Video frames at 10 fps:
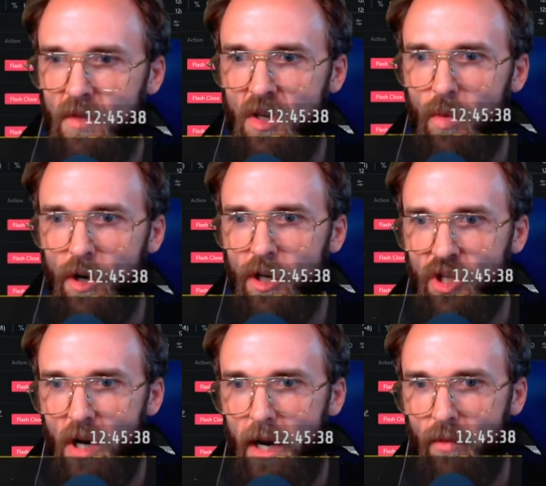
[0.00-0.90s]
So we're gonna
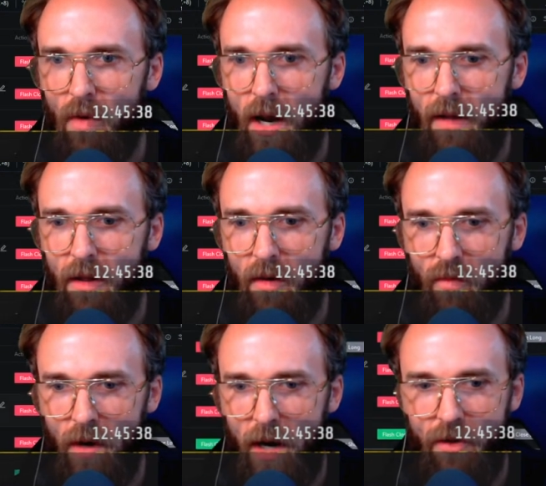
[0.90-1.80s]
try and ride the
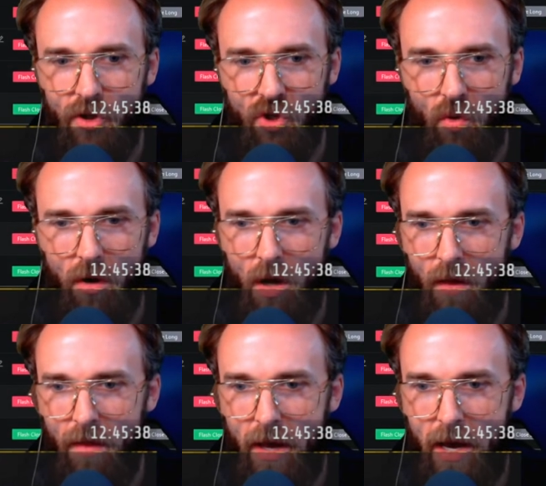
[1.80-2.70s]
ride the short
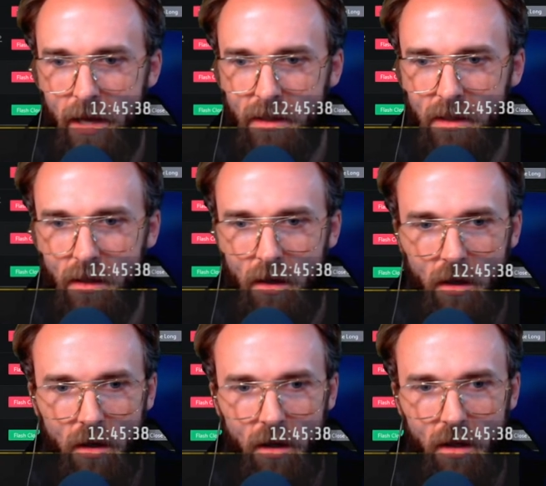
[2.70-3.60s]
on that.
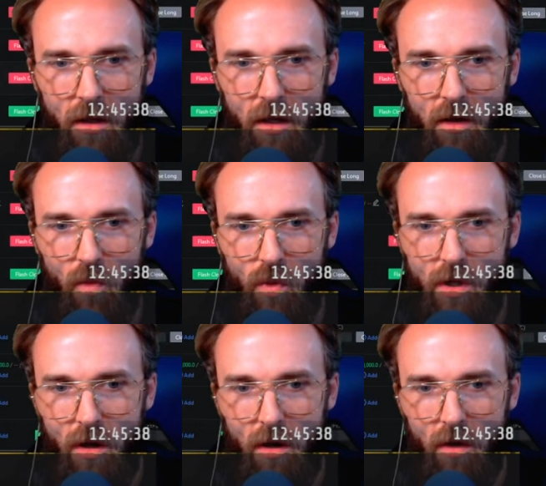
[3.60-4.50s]
And then
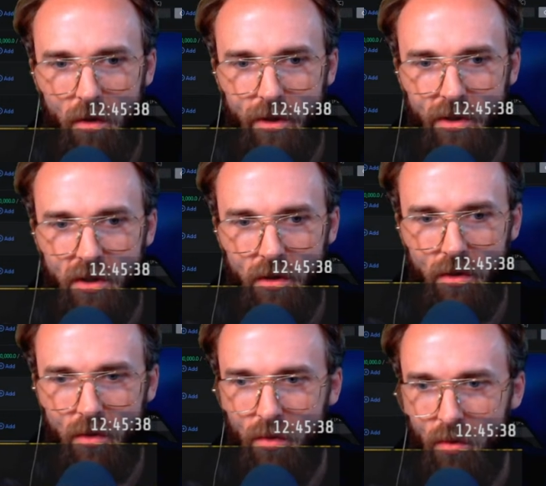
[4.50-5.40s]
we are going
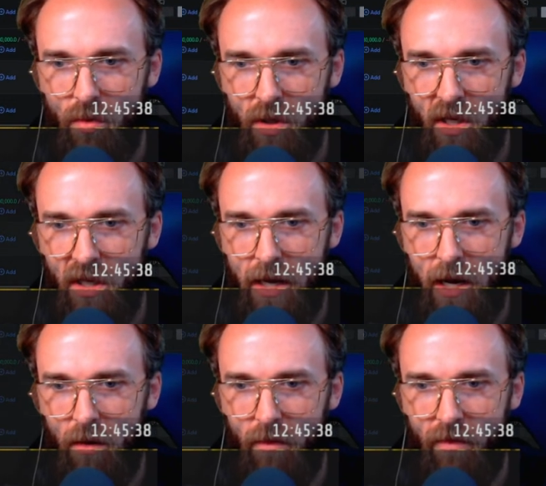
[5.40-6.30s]
to get
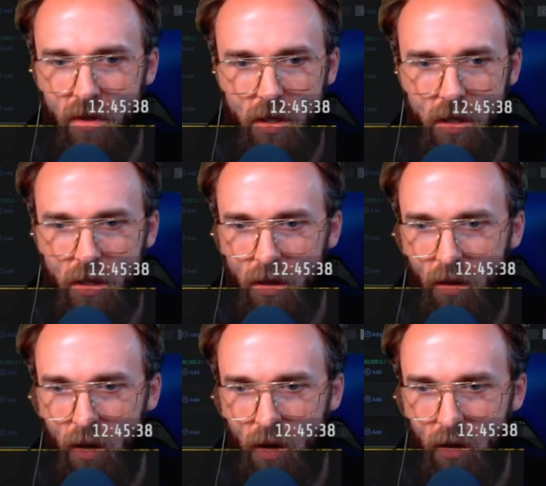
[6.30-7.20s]
out of the
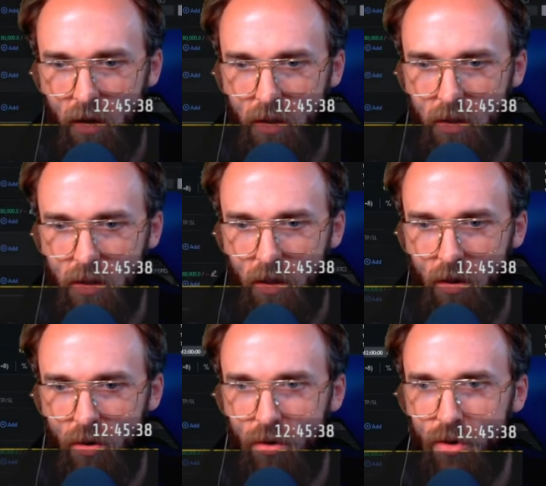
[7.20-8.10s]
long on
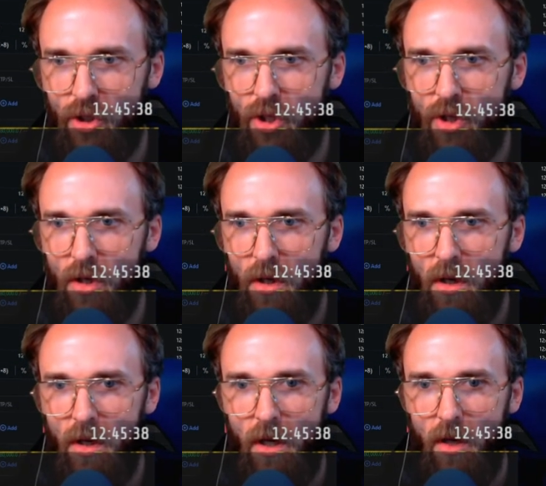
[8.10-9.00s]
Doge,
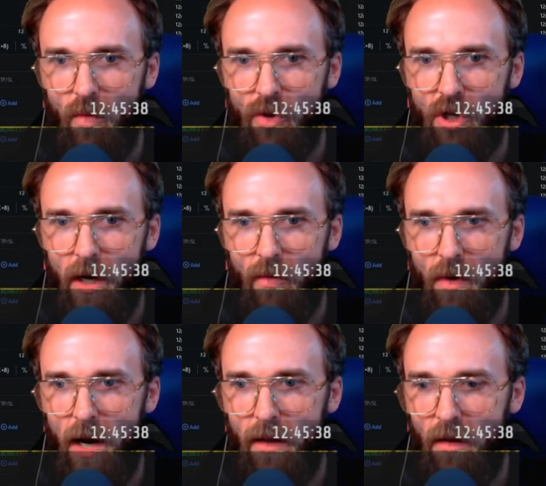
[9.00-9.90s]
and we'll try and
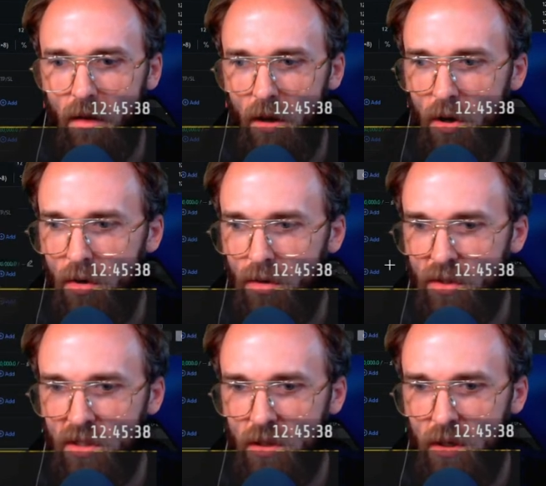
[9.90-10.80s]
ride the
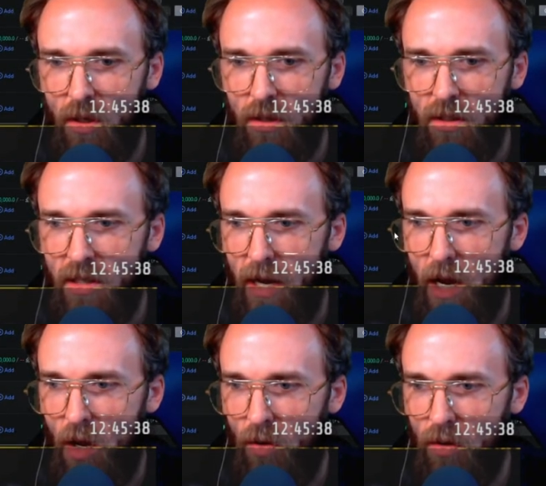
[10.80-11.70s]
lows
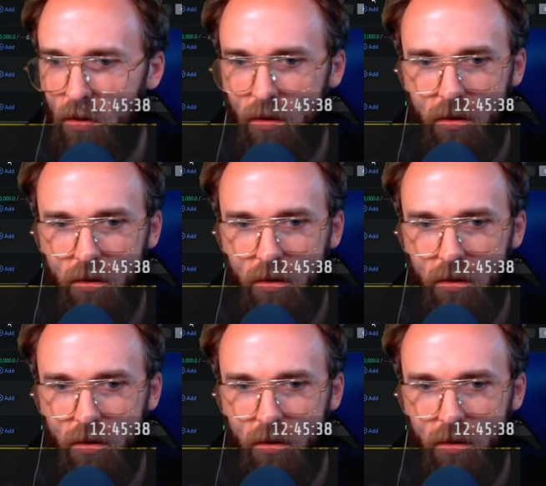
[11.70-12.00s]
down.